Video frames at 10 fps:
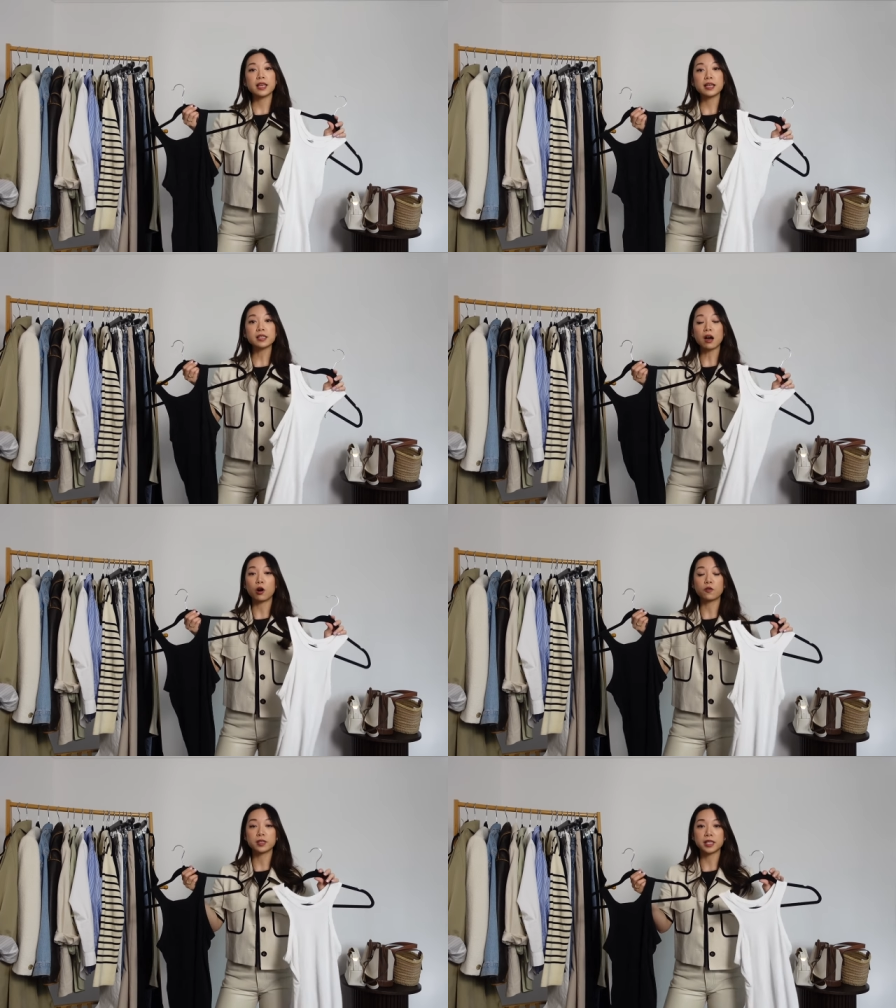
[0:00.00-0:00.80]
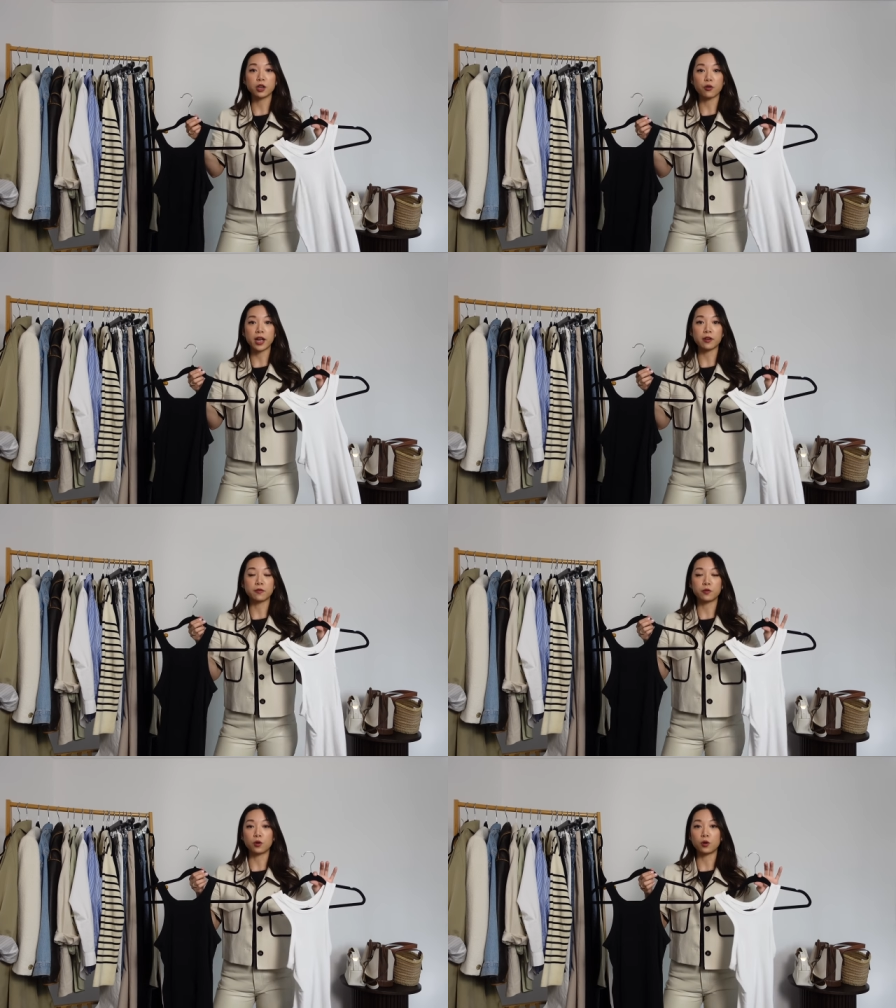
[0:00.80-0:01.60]
These are obviously great
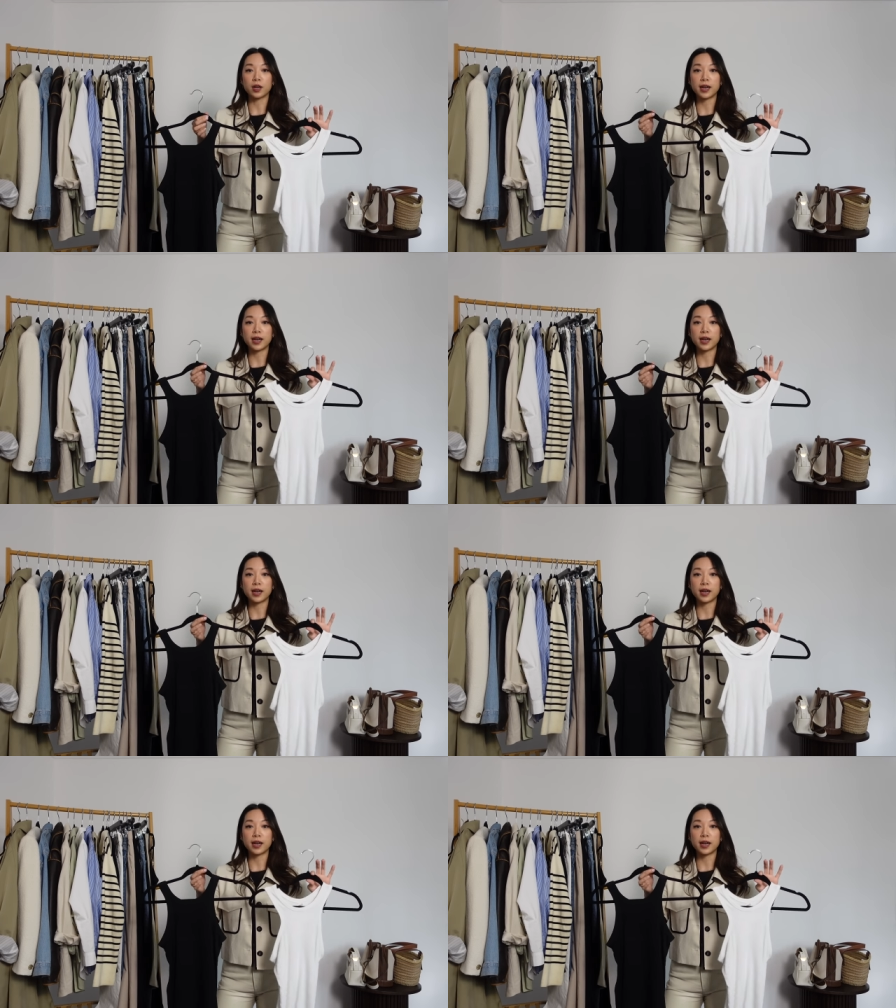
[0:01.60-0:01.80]
for